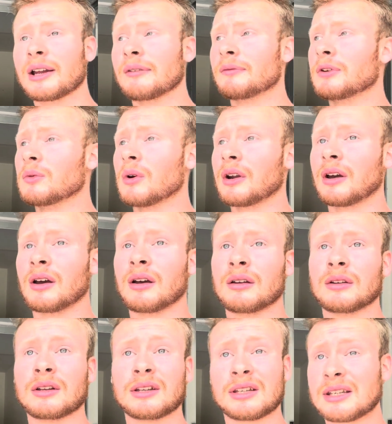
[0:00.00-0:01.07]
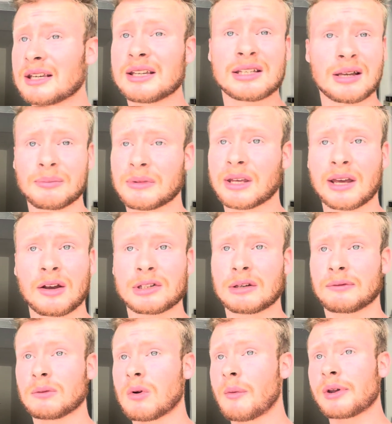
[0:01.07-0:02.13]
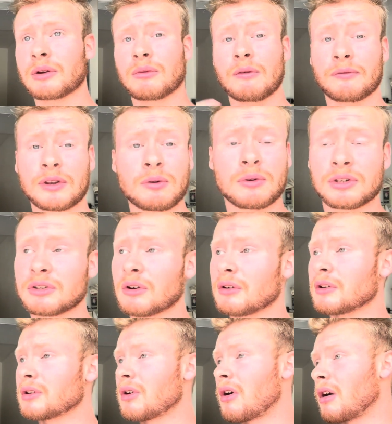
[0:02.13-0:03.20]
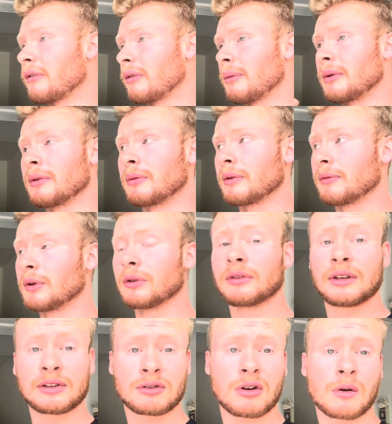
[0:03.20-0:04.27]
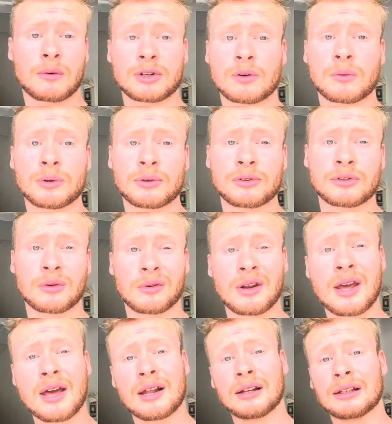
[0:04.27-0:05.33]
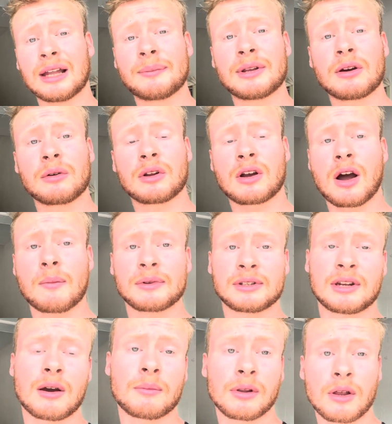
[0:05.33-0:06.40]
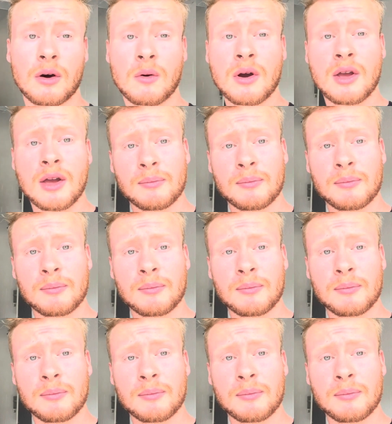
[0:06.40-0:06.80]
If you want to see something else, if you want me to review a certain car, if you want me to review this car, which I will do soon, let me know in the comments down below.